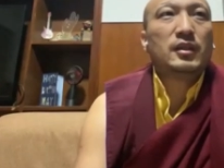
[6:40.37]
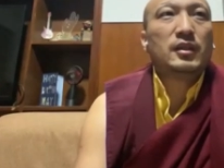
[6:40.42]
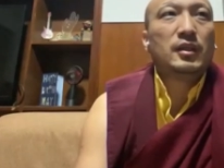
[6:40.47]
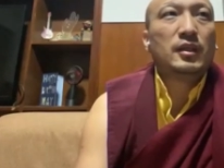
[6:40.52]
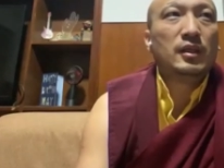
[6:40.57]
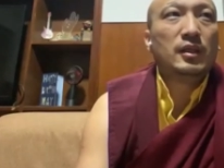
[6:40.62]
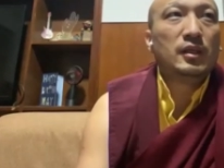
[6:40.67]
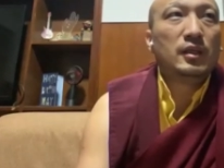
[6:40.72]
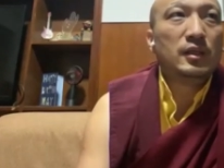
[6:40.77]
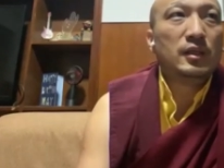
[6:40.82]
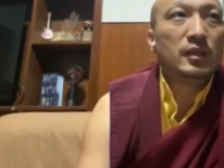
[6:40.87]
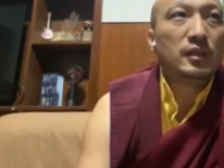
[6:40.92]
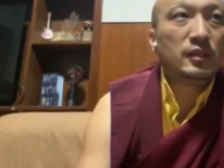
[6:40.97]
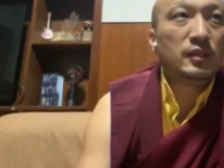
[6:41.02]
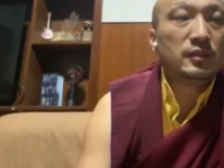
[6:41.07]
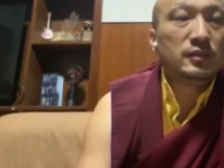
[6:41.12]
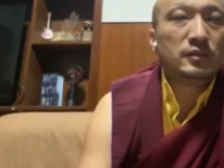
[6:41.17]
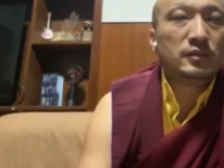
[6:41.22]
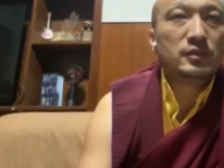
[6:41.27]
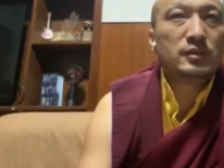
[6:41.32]

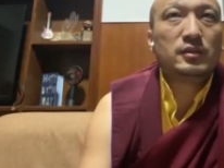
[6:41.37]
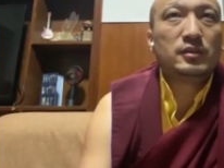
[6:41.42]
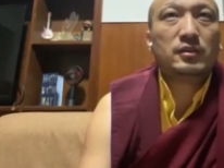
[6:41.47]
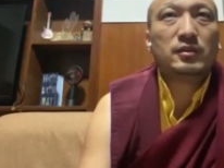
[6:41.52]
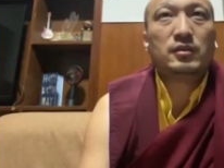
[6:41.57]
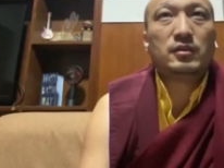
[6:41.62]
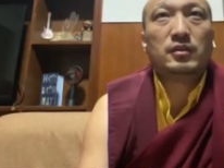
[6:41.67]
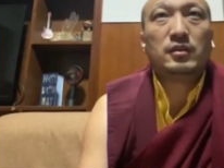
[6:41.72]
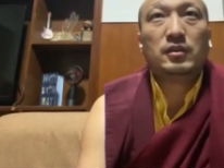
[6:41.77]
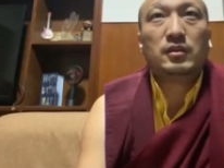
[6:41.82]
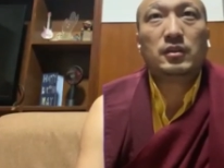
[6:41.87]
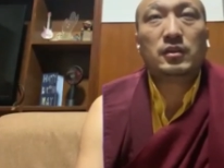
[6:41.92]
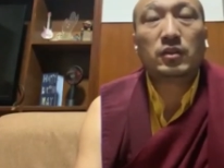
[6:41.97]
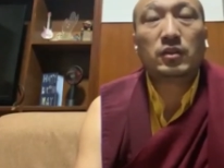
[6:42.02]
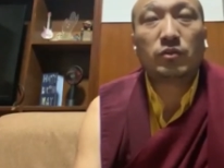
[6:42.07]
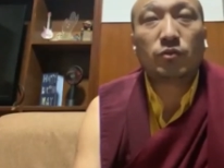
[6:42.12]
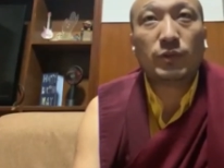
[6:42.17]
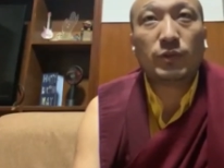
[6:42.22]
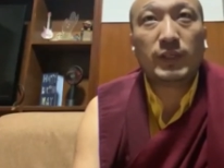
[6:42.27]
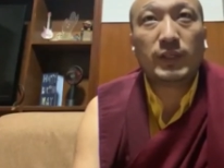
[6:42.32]
and uh,
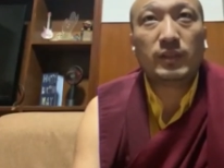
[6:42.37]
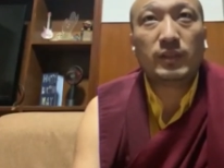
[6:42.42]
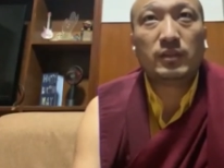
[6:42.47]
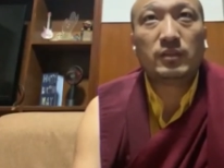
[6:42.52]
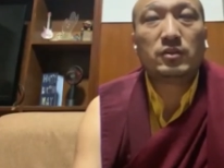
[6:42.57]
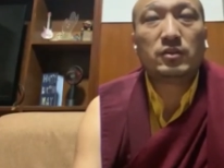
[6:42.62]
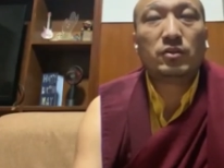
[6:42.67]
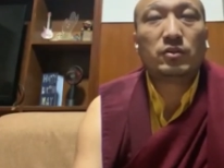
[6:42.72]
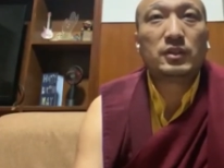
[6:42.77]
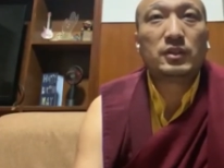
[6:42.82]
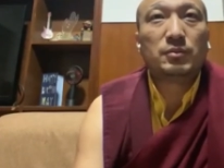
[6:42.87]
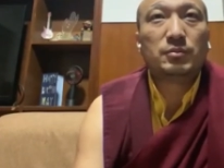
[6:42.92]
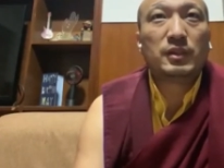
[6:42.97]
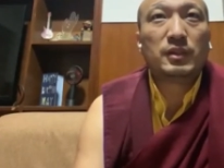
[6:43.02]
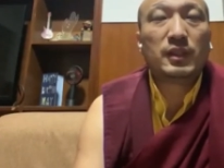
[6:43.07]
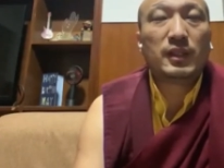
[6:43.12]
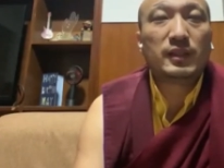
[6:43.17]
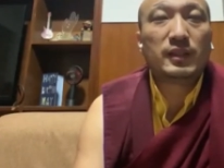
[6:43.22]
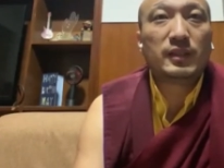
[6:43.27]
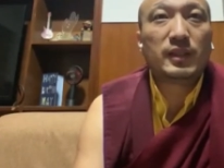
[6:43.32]
grains or
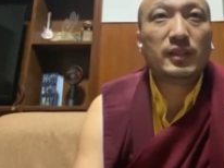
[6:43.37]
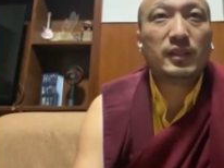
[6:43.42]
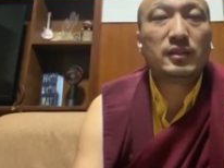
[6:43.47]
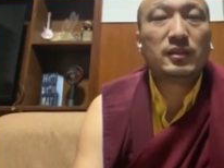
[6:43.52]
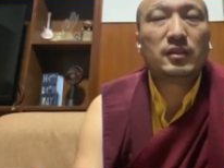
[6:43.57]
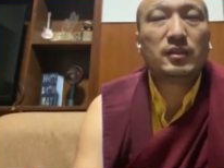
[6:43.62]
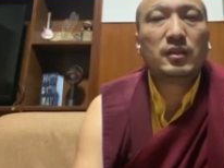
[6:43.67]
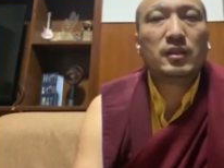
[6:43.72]
something like that,